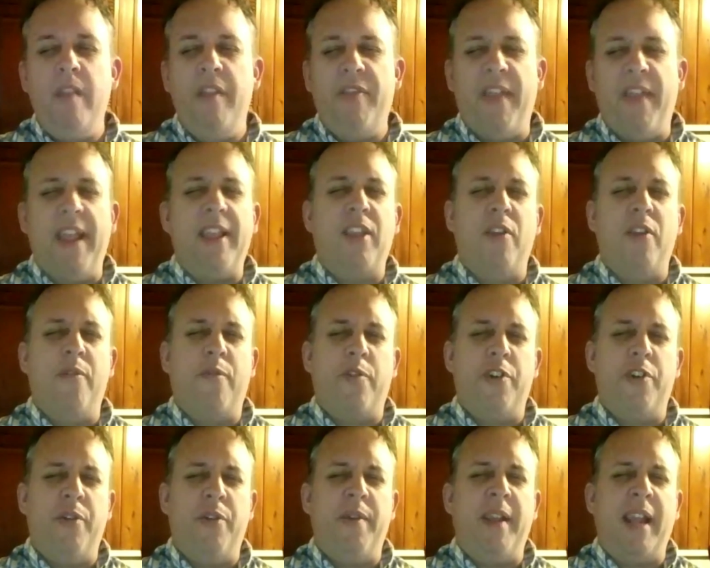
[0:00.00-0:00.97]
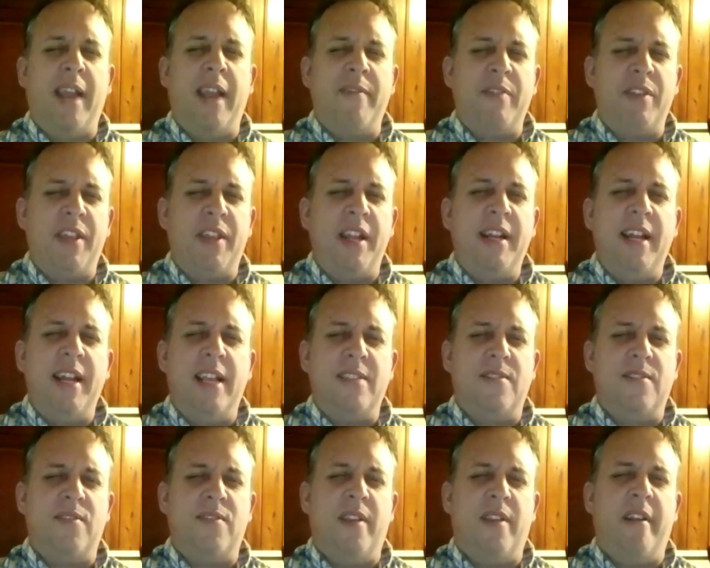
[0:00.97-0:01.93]
thank you for doing everything
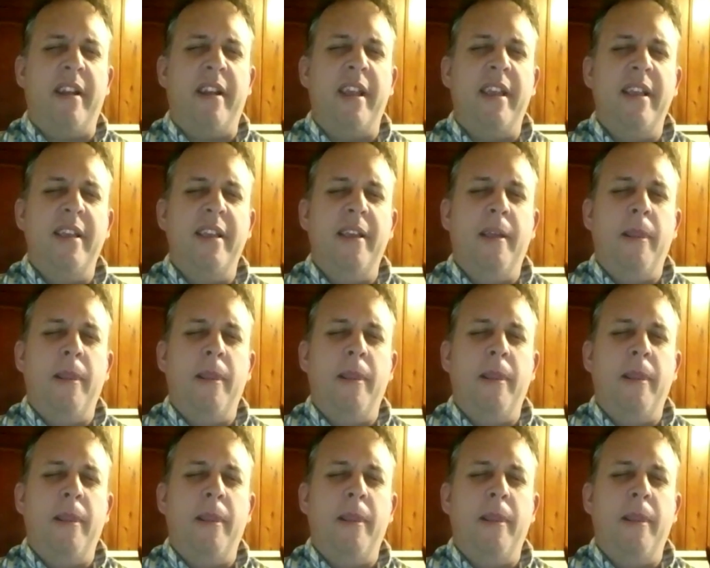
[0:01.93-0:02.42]
necessary